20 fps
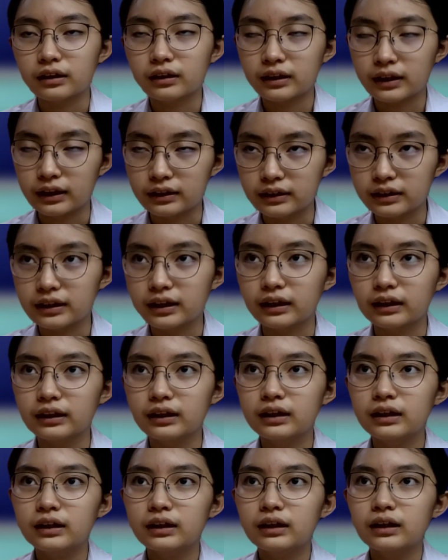carrying
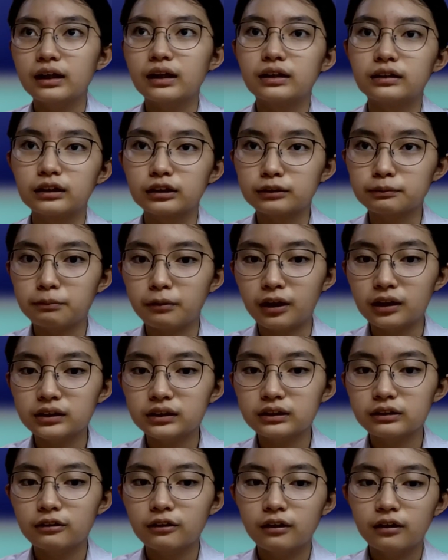a
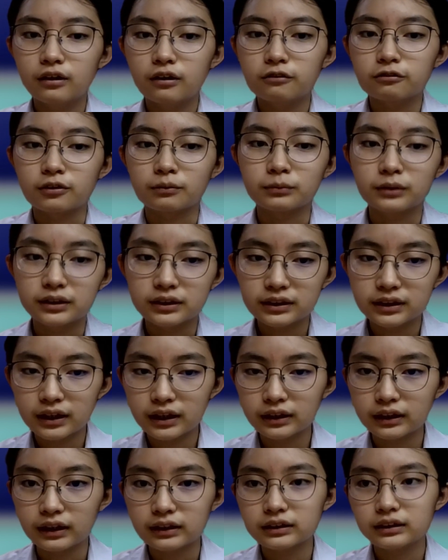response from the
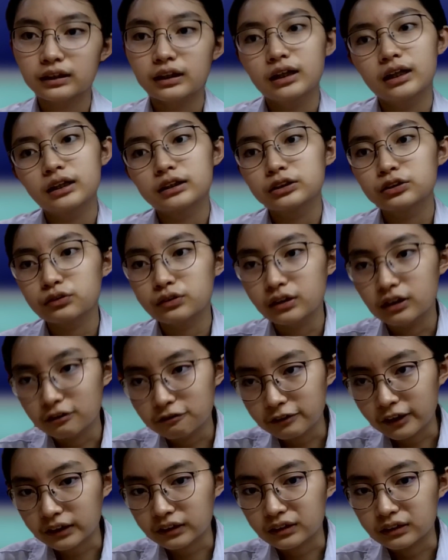CNS to the
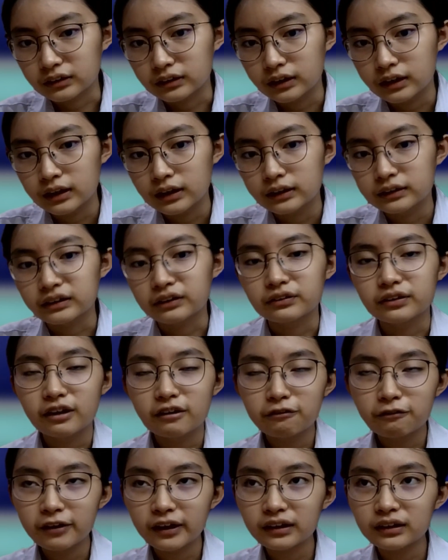effector. Now the
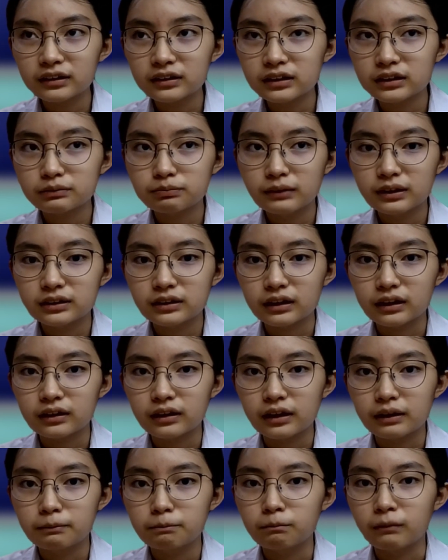effector is
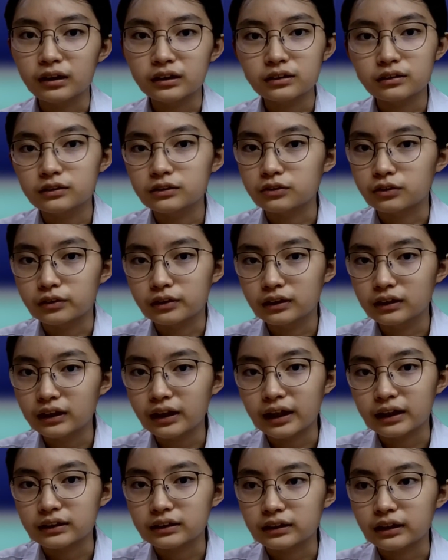basically muscles or
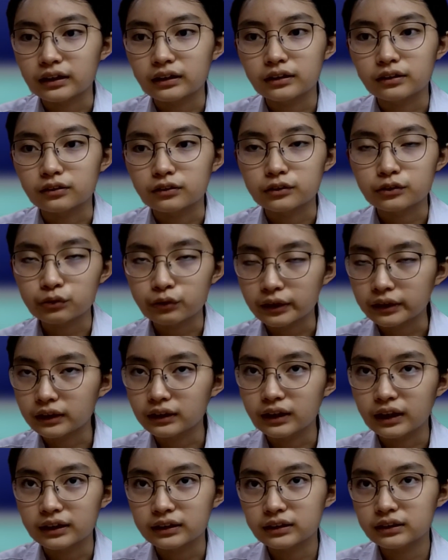glands, like sweat
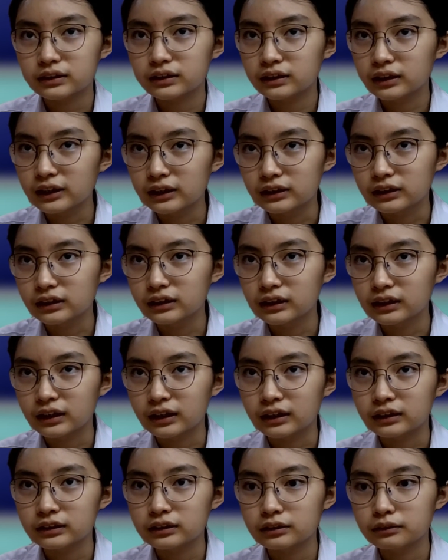glands, tear
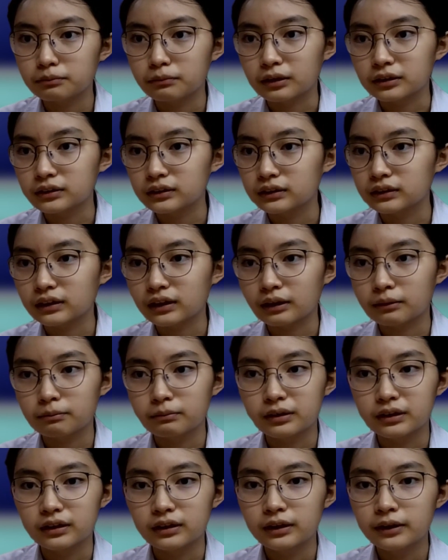glands. Muscle can
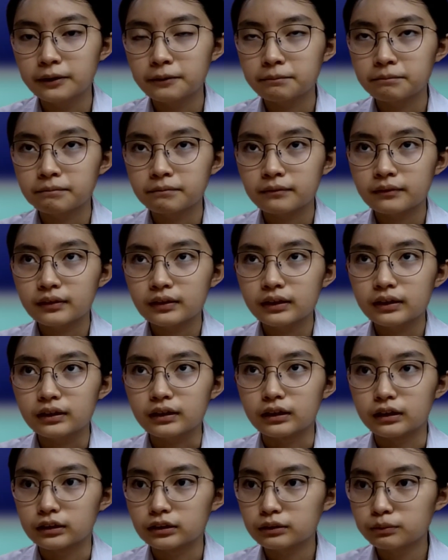be
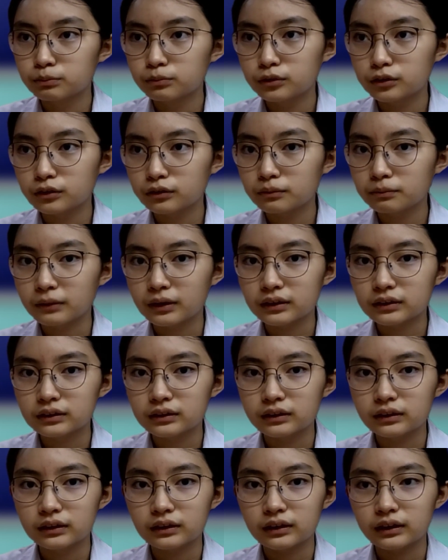a smooth
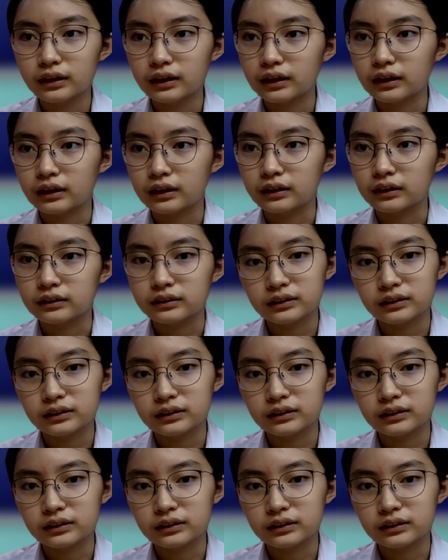muscle and